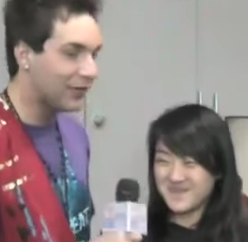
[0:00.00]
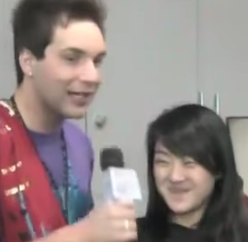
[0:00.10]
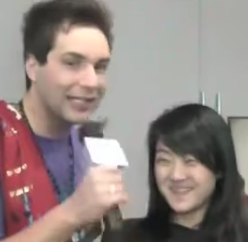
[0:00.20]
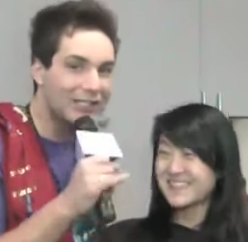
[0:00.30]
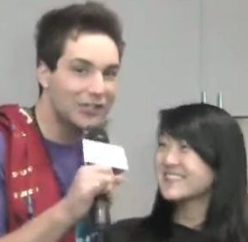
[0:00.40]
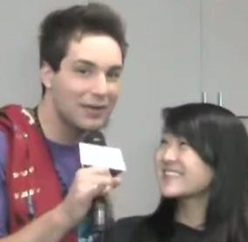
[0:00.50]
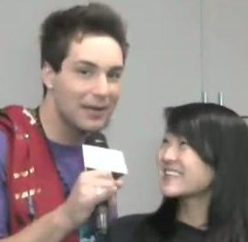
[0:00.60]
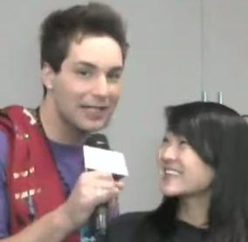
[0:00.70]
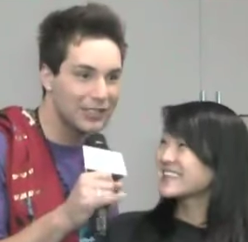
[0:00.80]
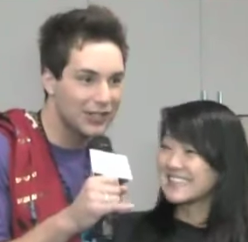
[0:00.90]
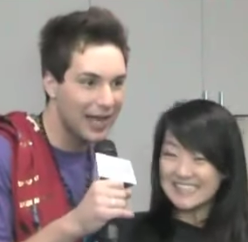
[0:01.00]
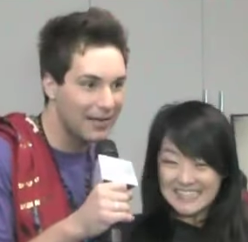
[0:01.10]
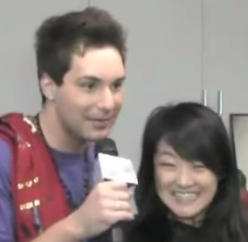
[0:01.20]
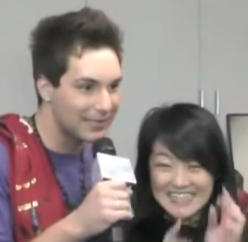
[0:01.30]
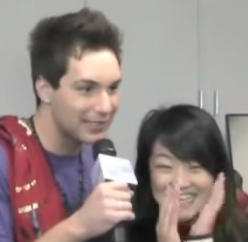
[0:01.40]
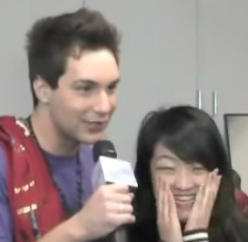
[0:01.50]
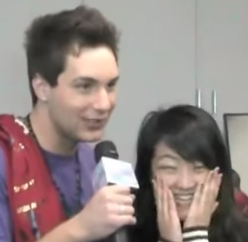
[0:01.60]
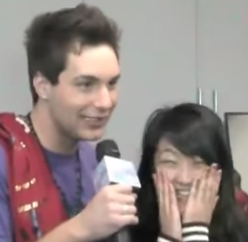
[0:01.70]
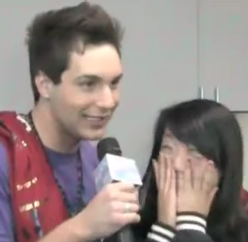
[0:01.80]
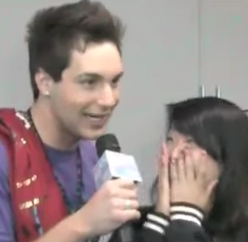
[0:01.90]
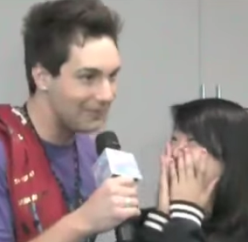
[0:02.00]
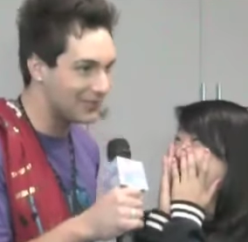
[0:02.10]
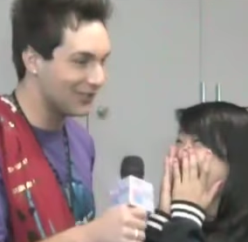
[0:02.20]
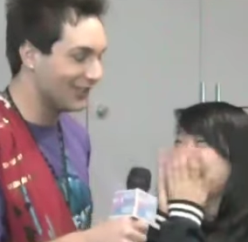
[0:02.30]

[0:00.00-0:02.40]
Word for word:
Speaker 1: We're gonna let you get back to your nap because I totally kidnapped you.